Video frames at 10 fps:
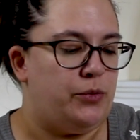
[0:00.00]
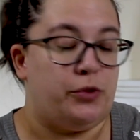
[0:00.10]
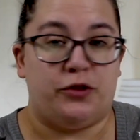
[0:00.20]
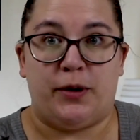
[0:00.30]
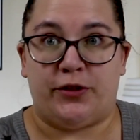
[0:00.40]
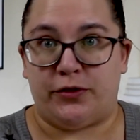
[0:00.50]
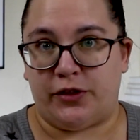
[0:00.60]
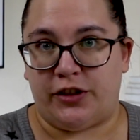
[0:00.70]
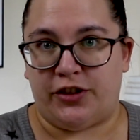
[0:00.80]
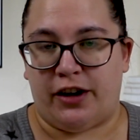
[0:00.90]
which makes it
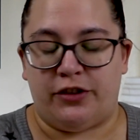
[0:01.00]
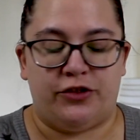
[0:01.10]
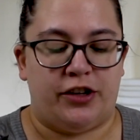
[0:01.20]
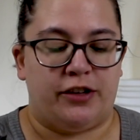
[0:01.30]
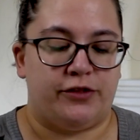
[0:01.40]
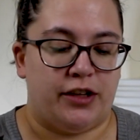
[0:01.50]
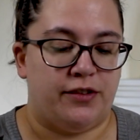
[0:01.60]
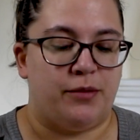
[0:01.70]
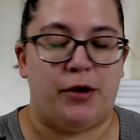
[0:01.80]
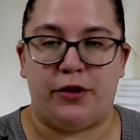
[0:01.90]
really challenging. I've done
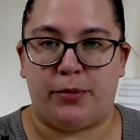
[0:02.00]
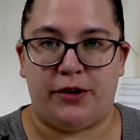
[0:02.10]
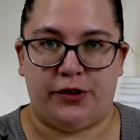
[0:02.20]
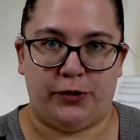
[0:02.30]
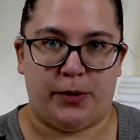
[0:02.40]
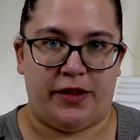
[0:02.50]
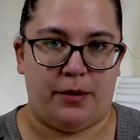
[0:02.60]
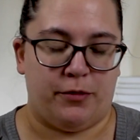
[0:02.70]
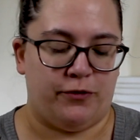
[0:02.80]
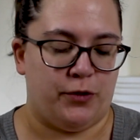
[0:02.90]
some other puzzles by
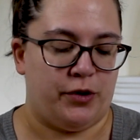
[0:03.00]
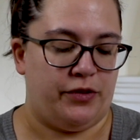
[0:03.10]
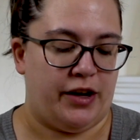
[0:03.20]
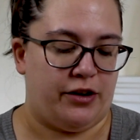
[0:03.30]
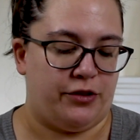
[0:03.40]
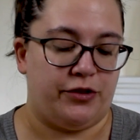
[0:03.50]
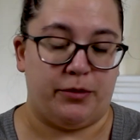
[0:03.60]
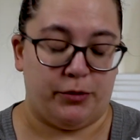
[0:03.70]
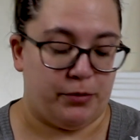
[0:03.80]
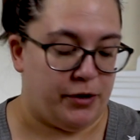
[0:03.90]
them before that are
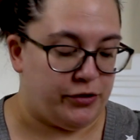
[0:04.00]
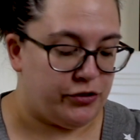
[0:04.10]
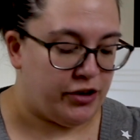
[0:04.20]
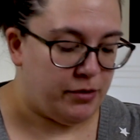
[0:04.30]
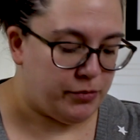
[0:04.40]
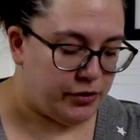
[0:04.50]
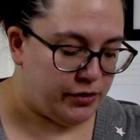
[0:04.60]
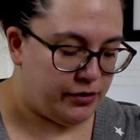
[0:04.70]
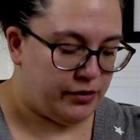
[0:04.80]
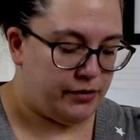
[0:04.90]
similar puzzle
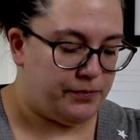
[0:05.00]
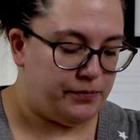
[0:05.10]
shapes.